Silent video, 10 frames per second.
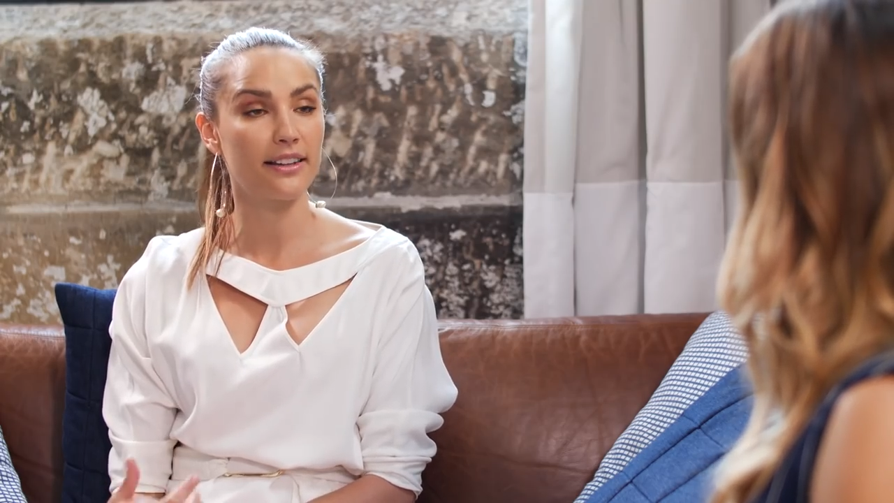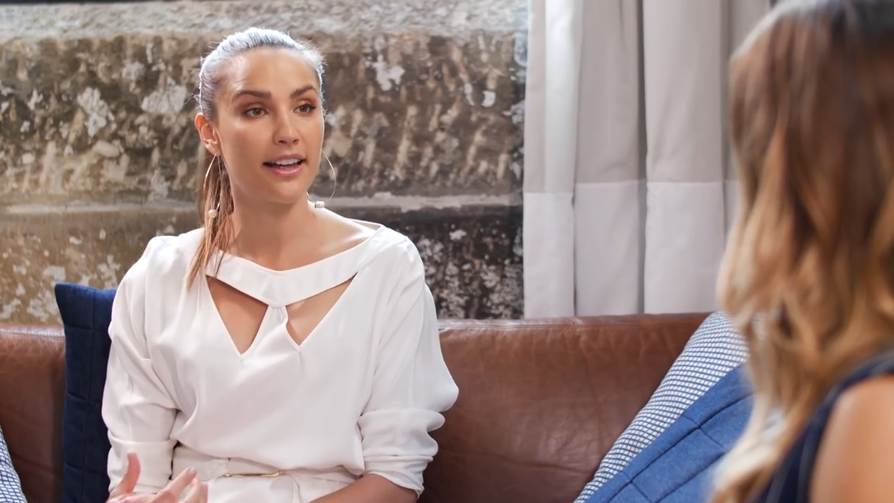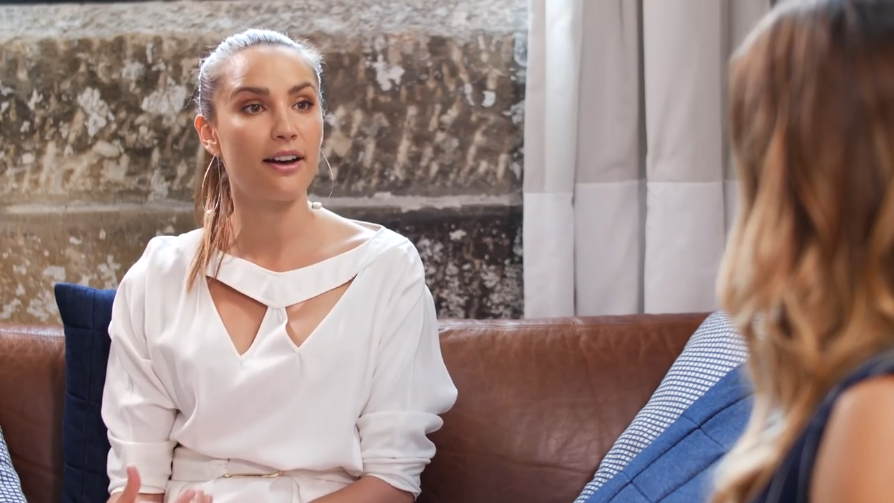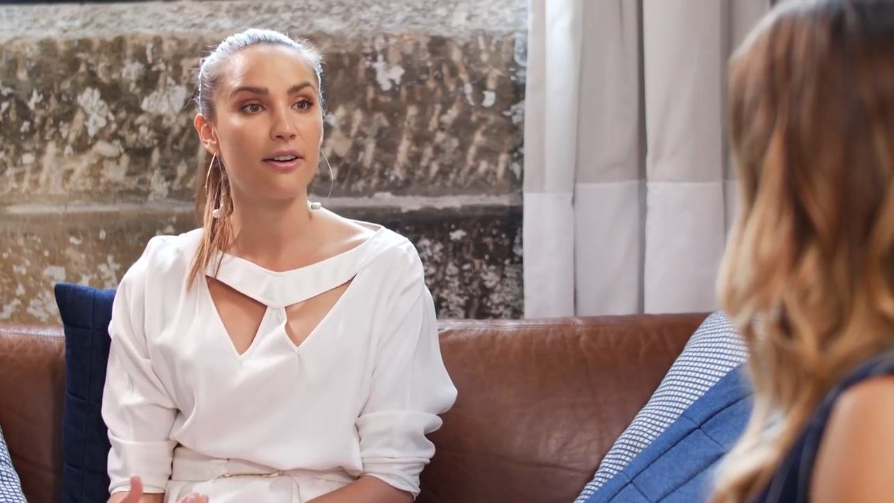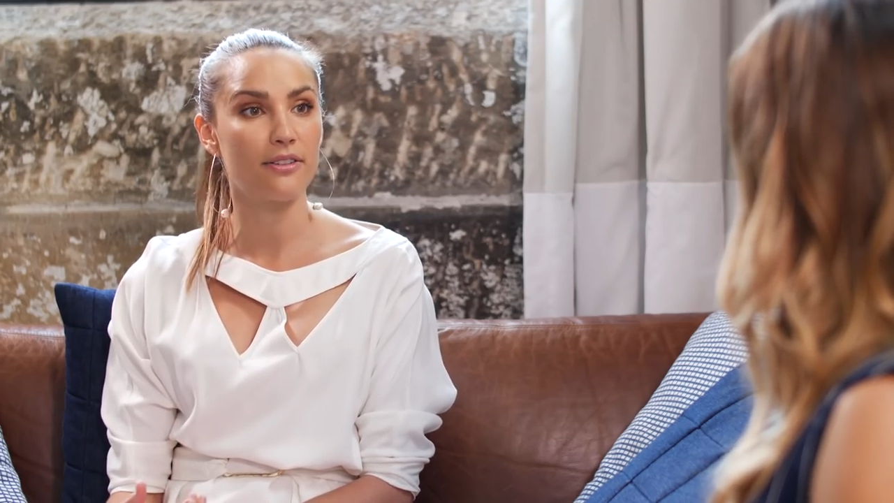
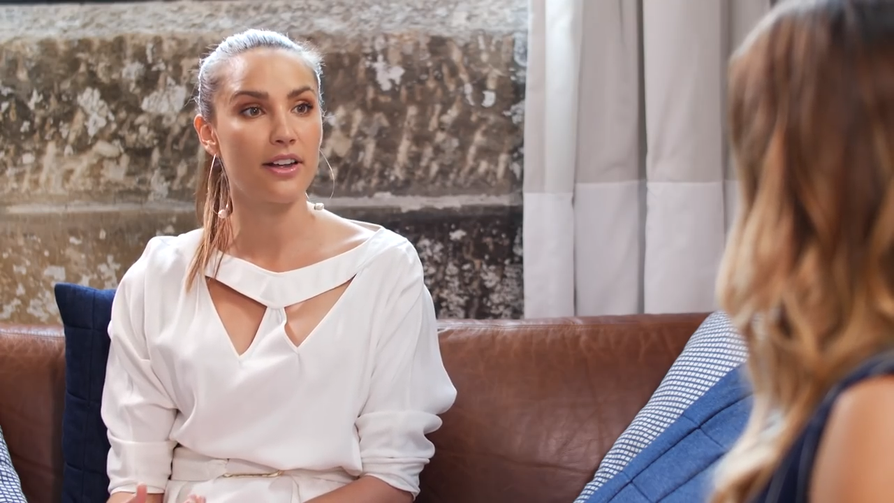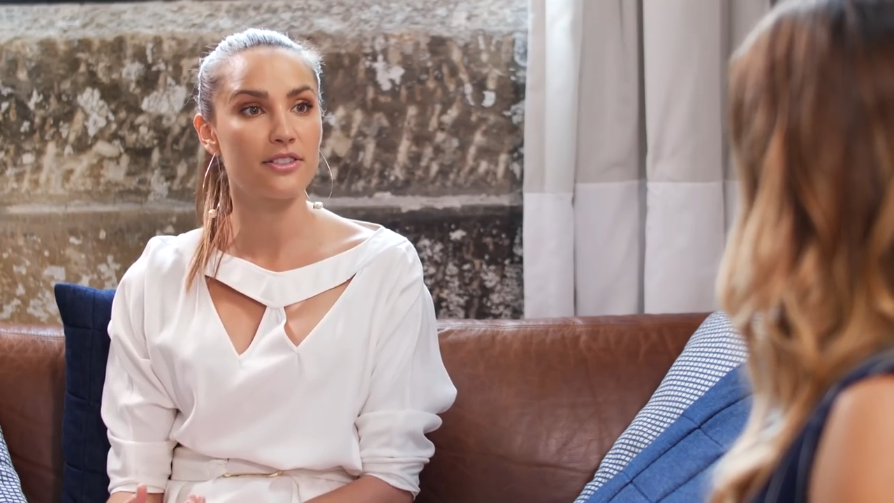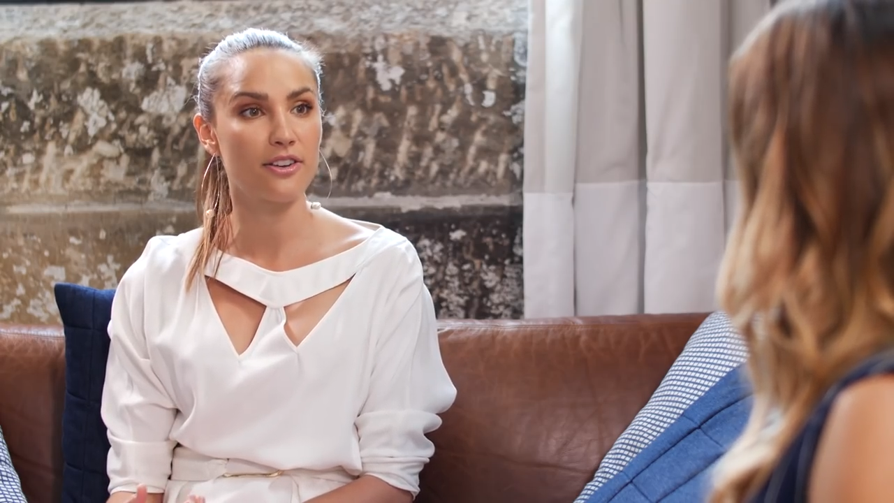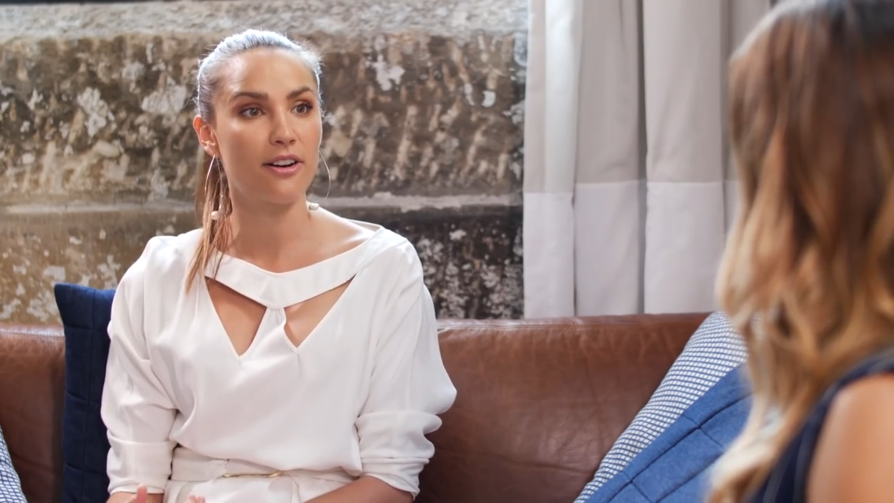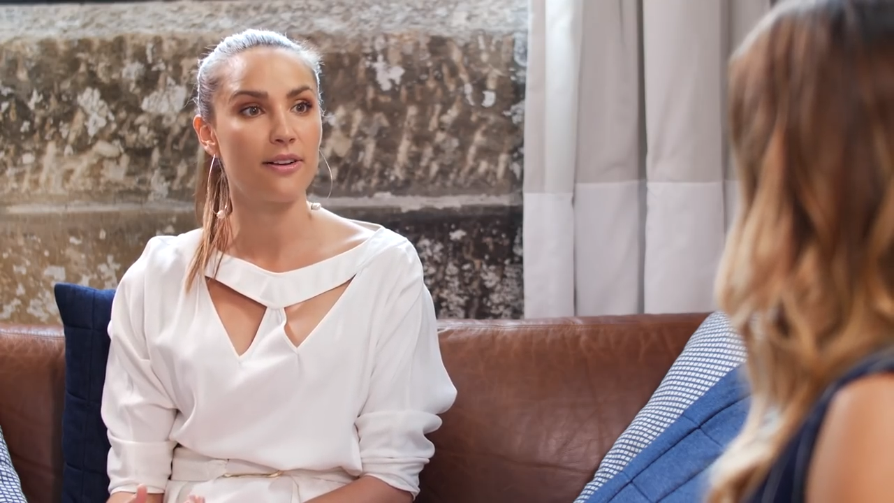allow
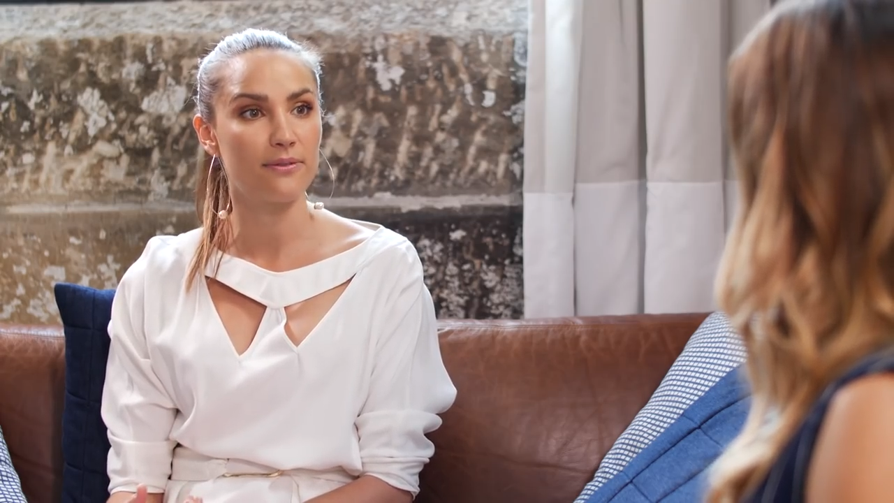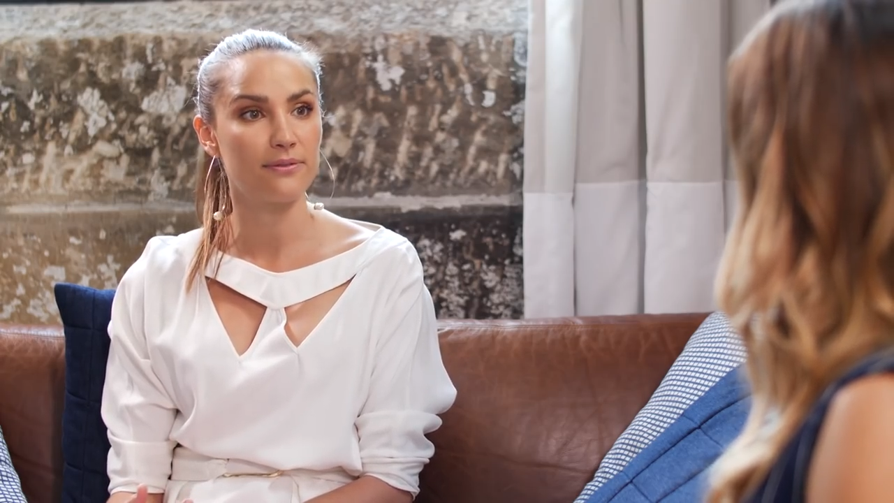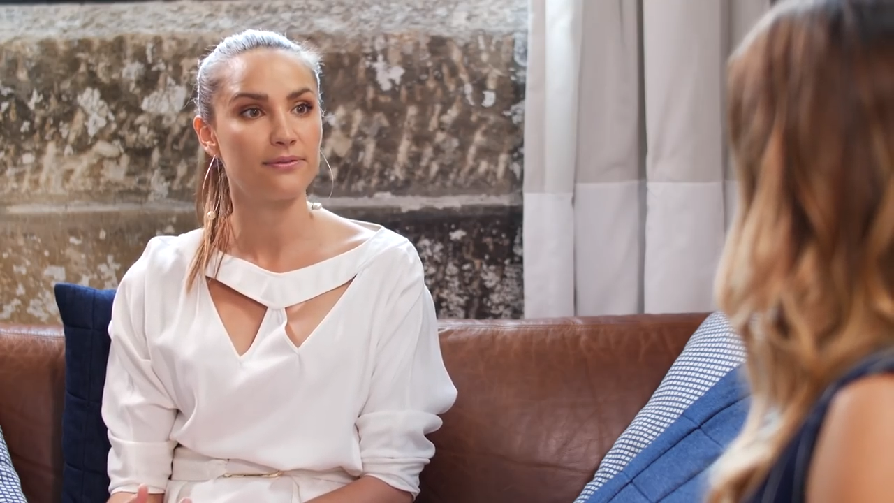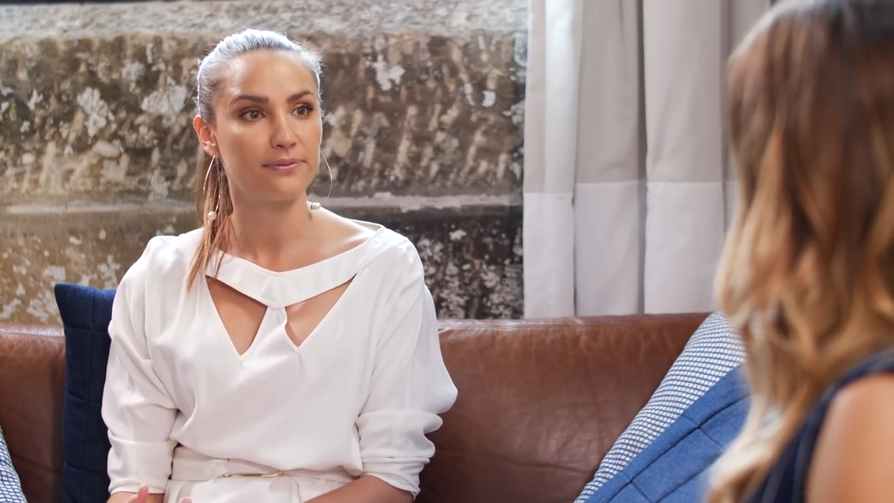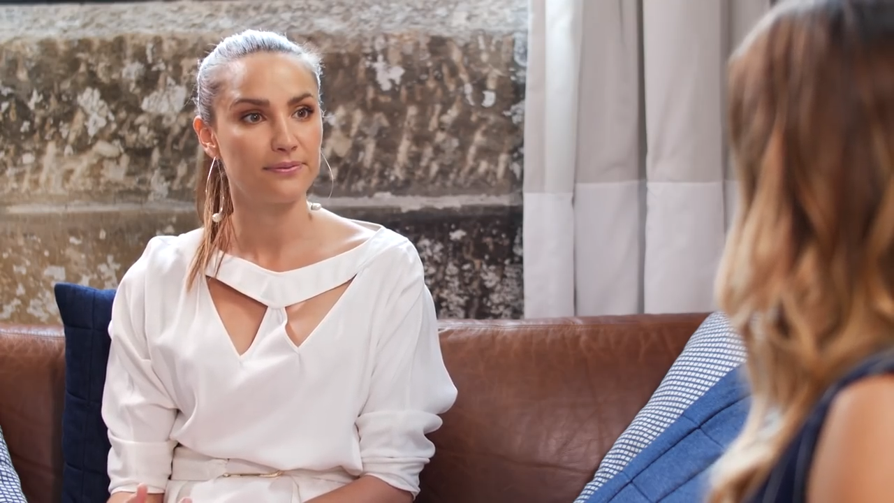that time.